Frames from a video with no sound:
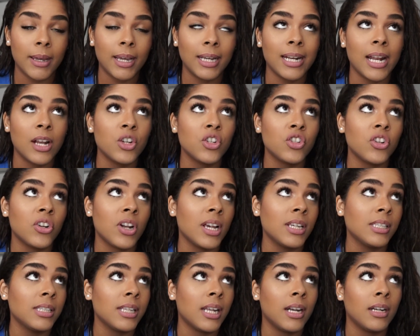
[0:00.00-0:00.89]
I cannot
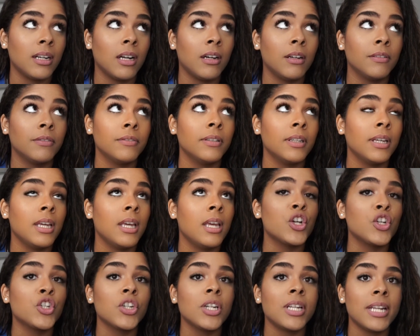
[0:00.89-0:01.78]
stress that enough.
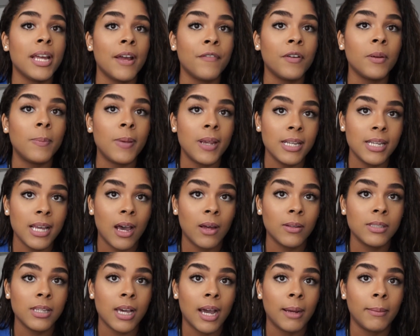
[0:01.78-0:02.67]
There should never be
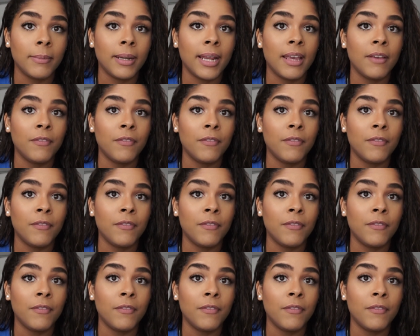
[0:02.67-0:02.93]
downtime.